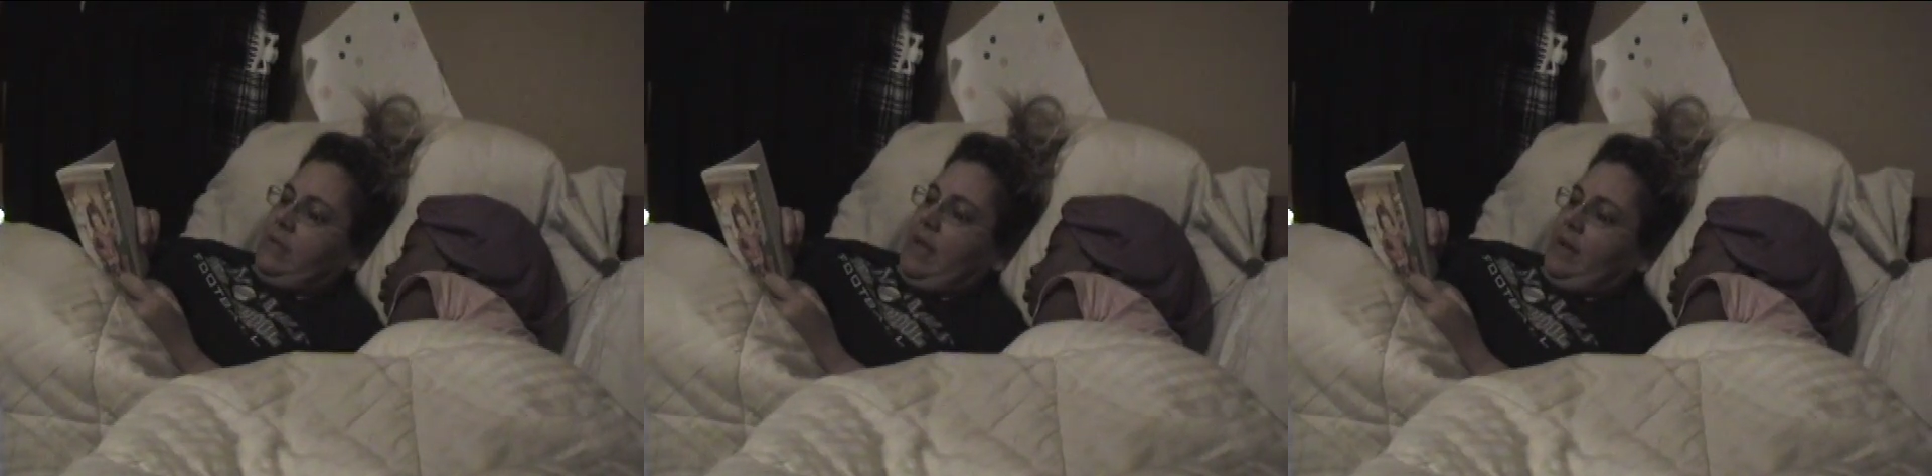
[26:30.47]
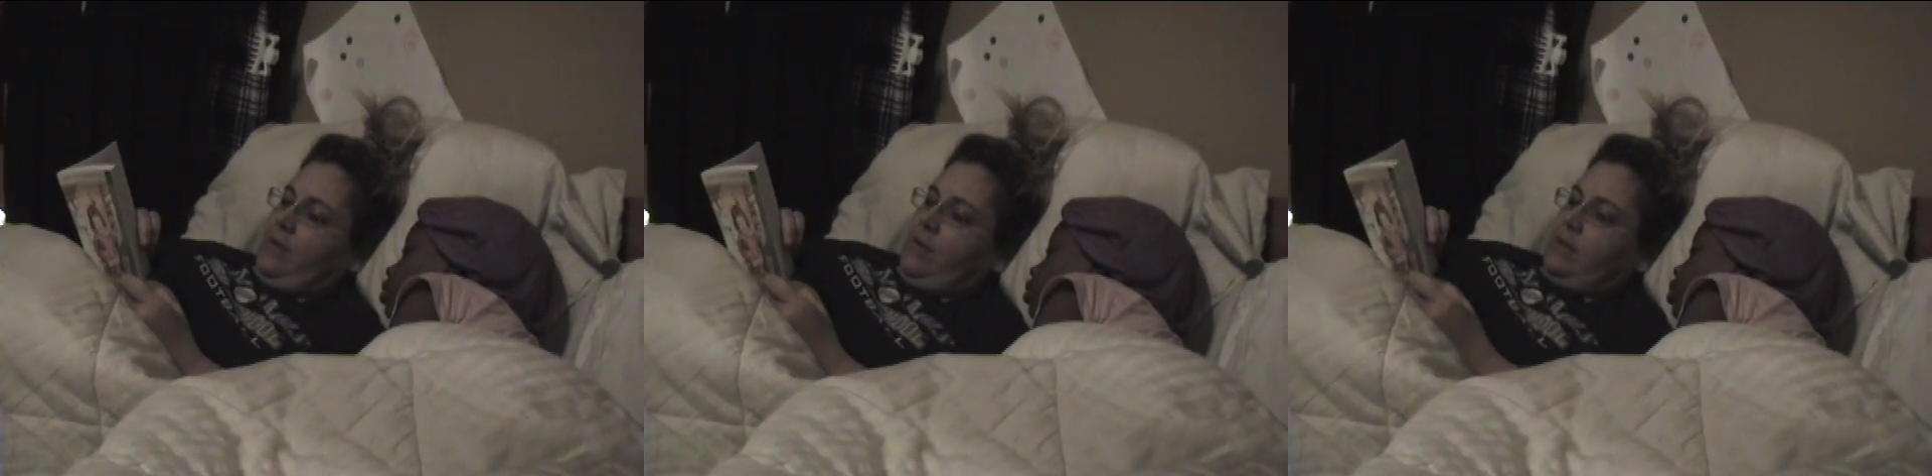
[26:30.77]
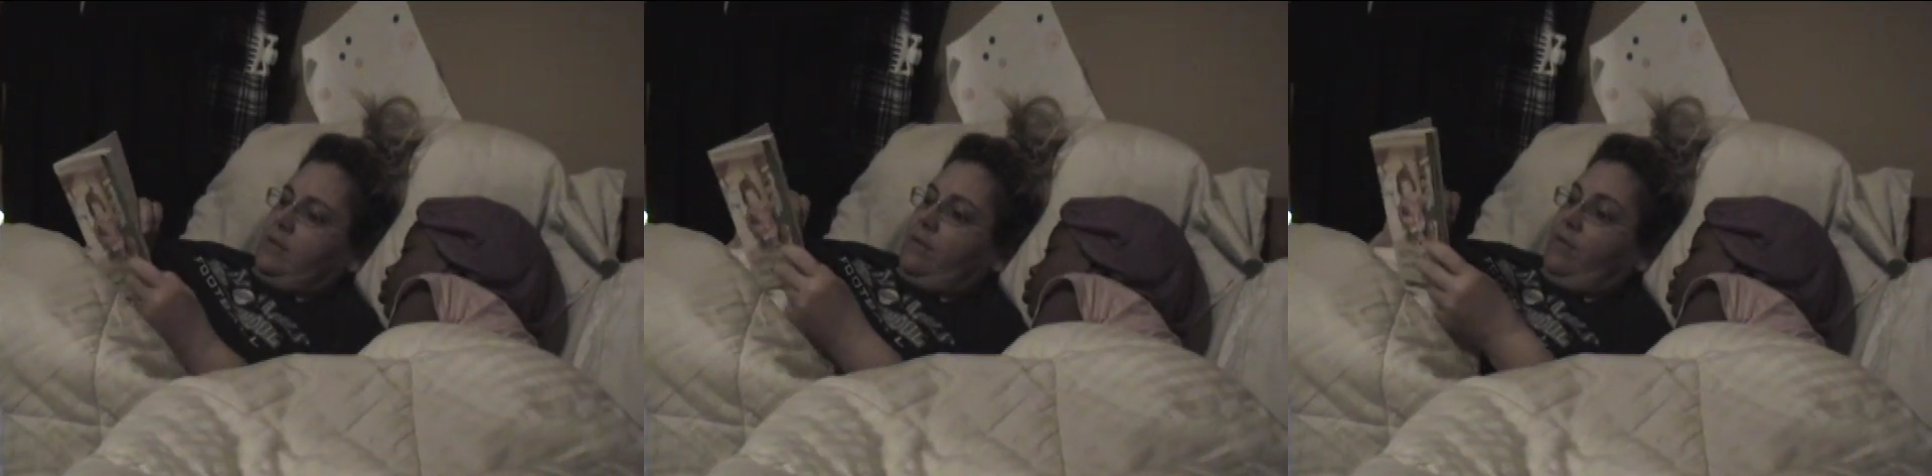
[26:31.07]
lying
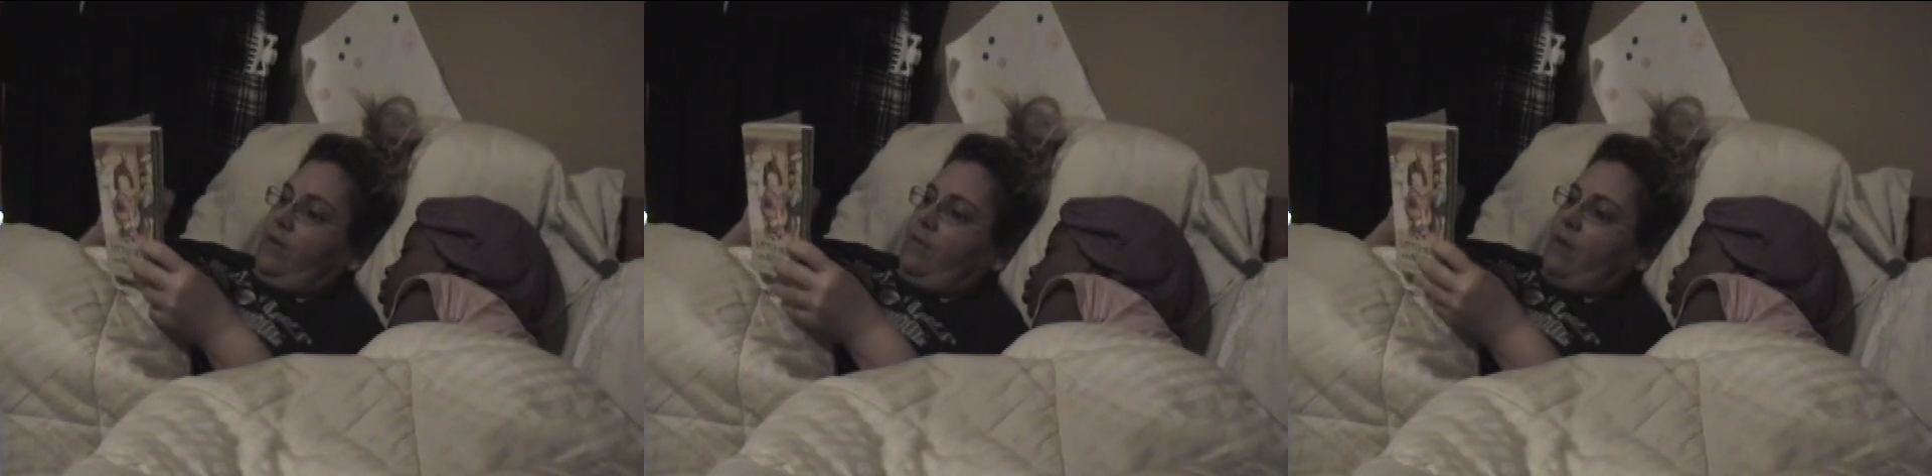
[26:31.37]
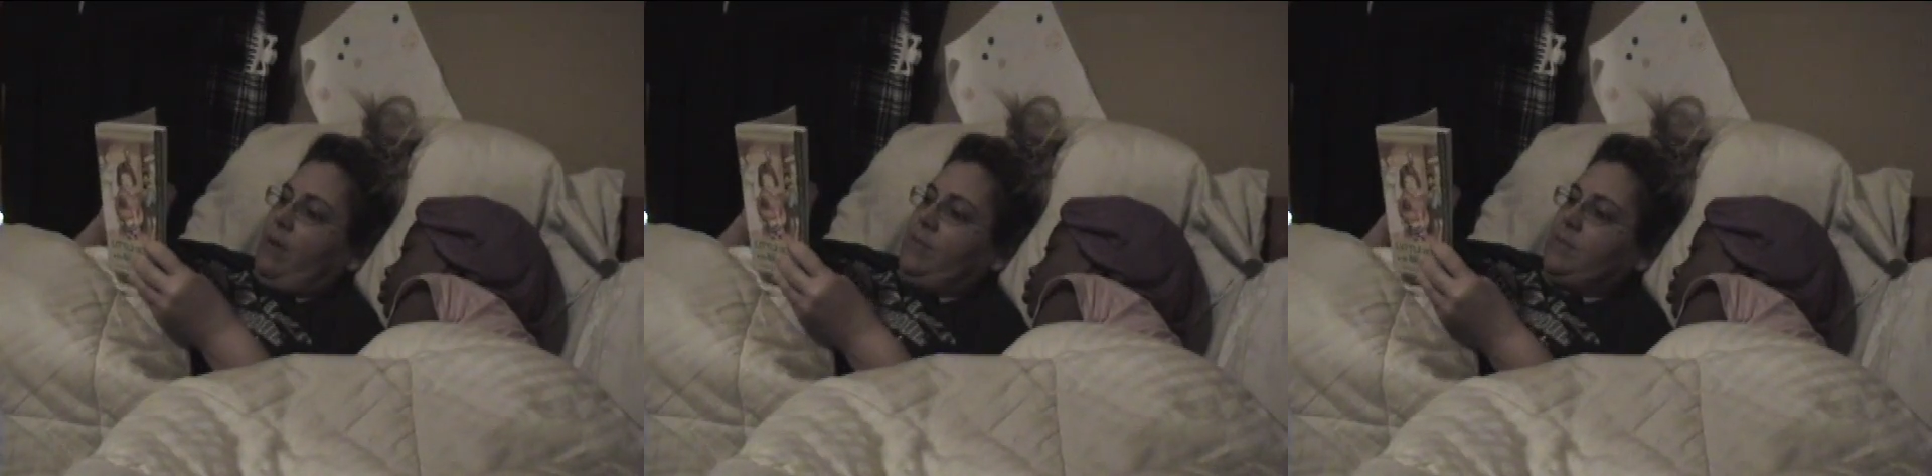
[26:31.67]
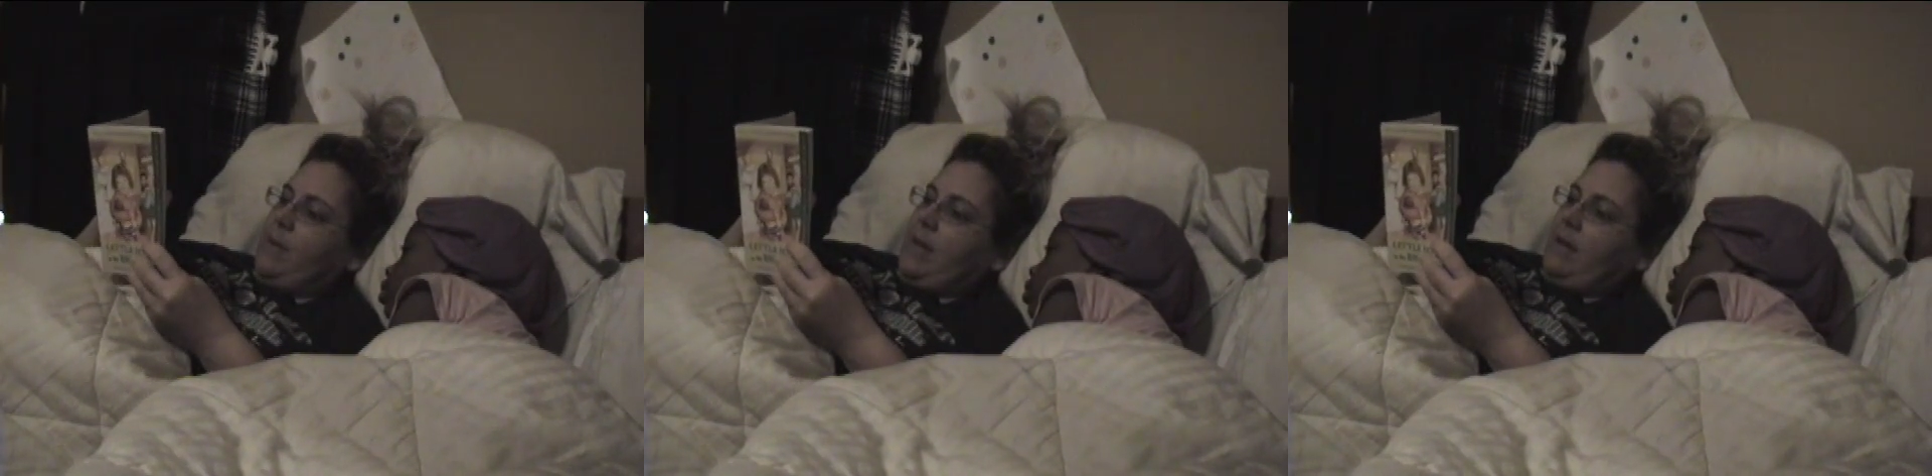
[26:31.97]
across the foot of
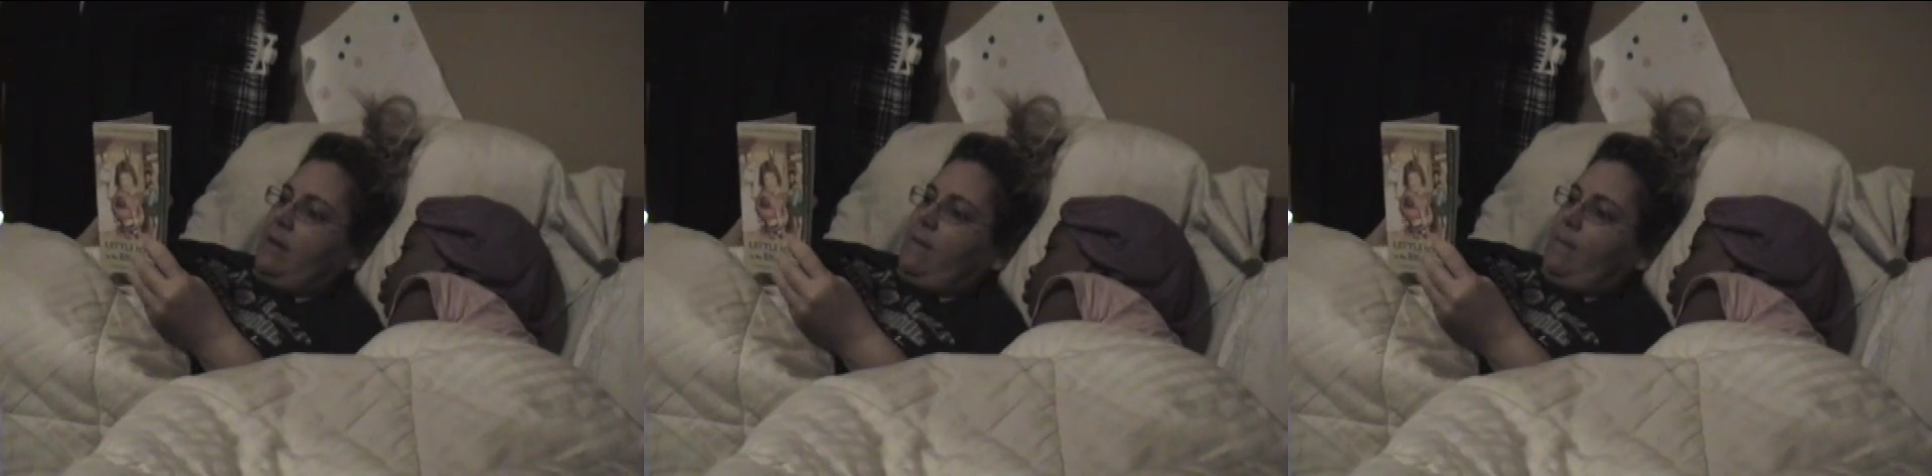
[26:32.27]
Grandma's bed.